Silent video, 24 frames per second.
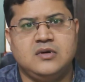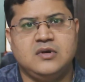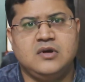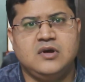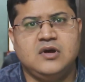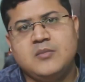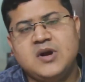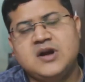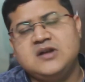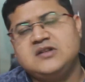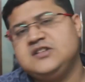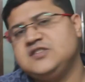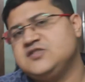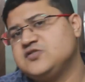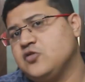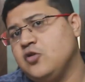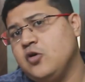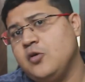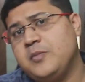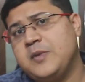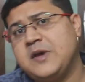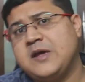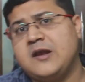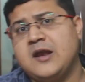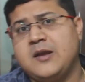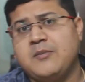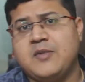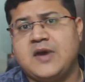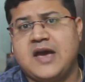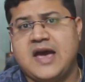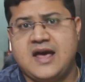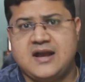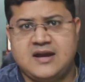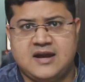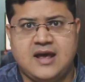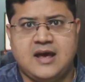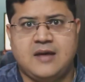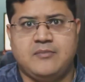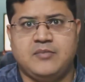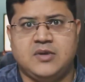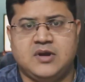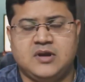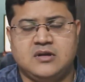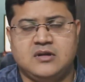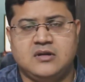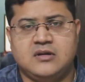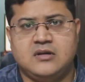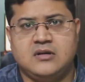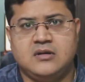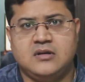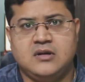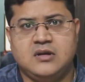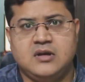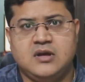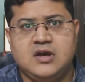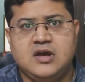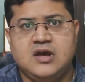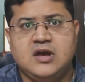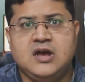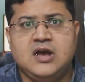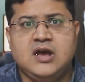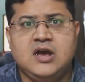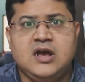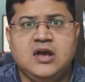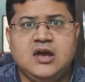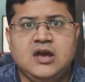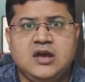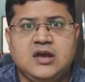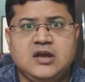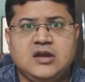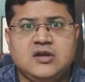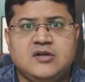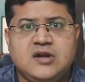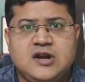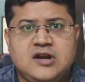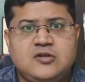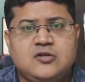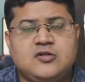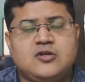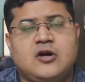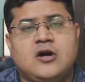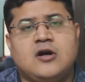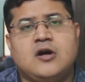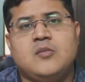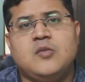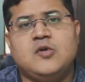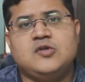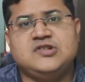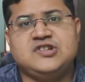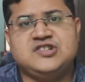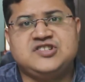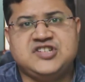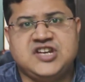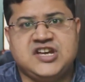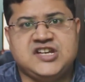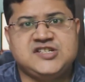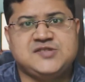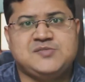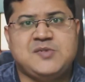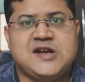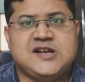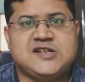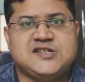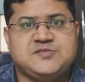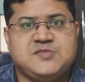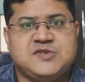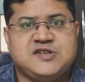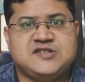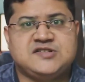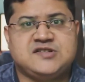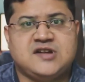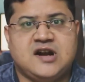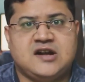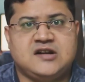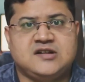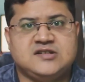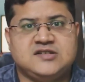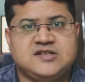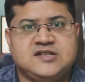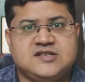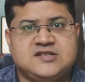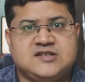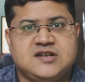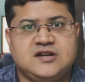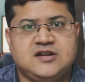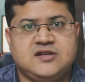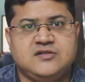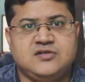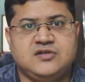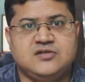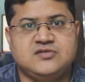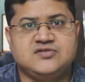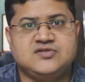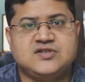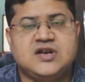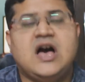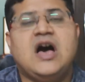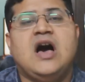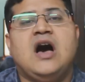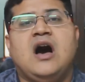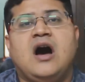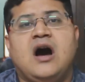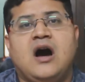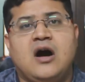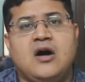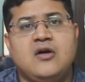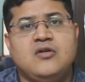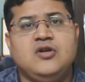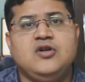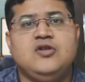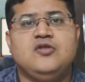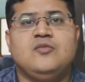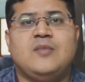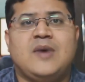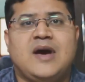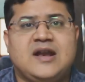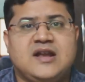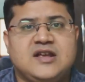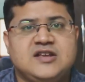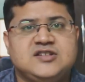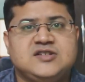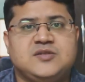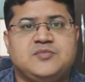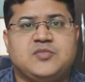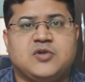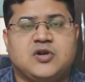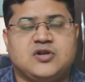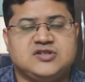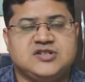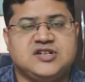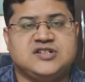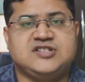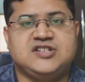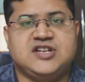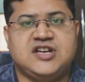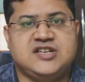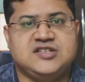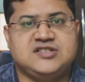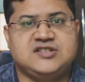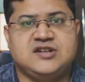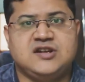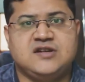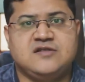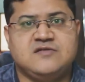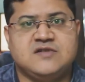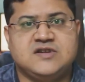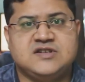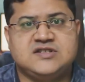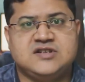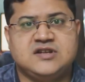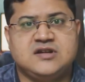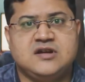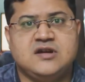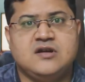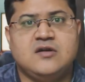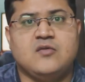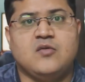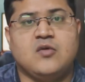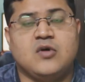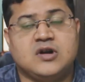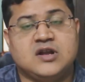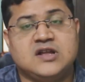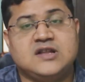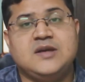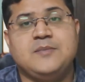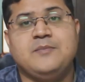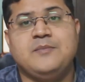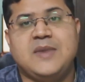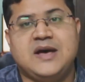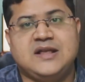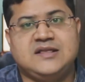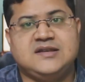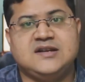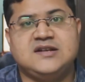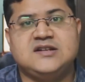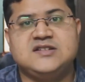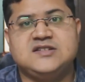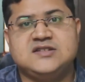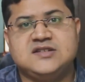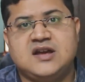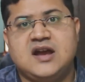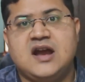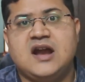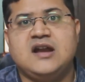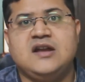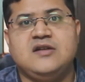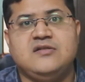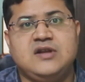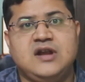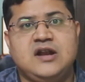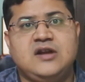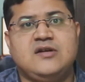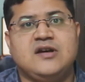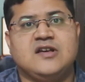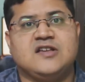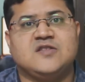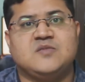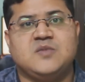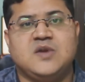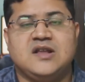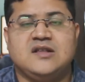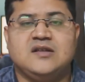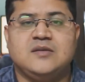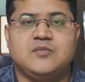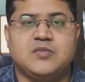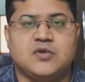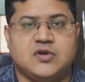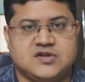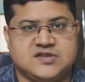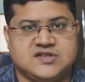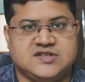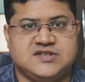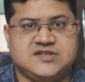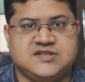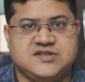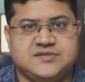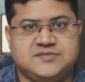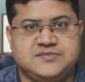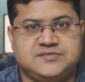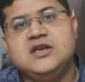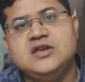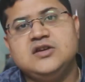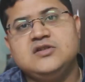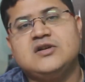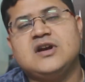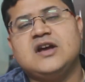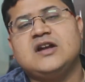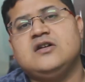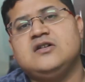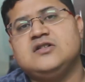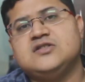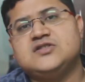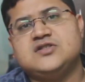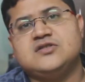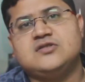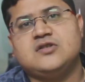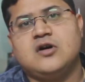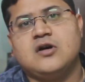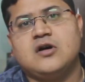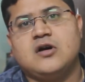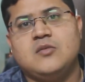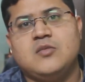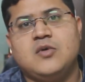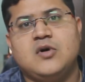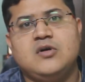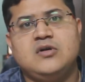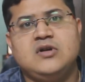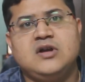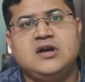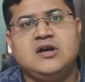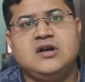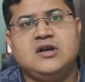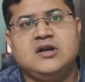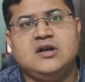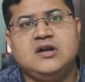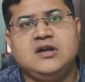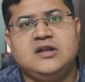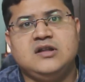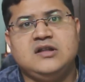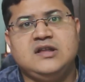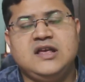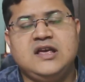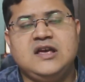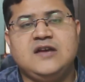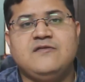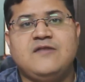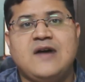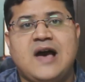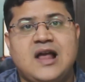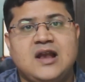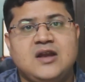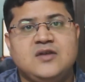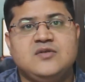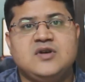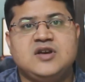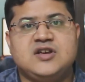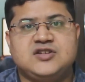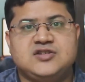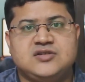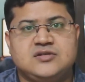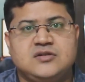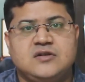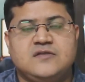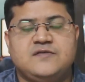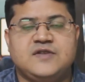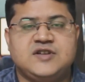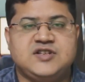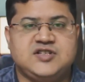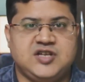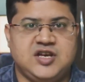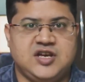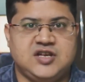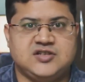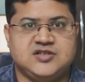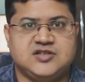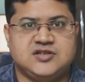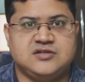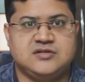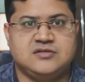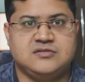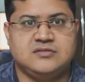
But the scope creep can happen. You need to talk about the change management strategies that you use. How do you manage a project change request? What are the methods? And you need to explain the process. You can also talk about the evaluation of a change.